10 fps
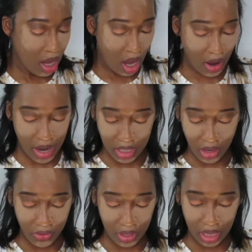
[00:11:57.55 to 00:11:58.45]
Alright, so
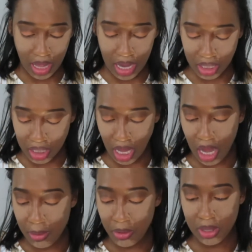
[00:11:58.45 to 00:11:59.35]
for the lashes,
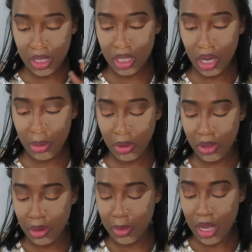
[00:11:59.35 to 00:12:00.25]
I'm going to double
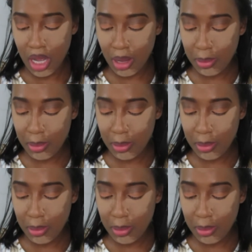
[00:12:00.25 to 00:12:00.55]
them up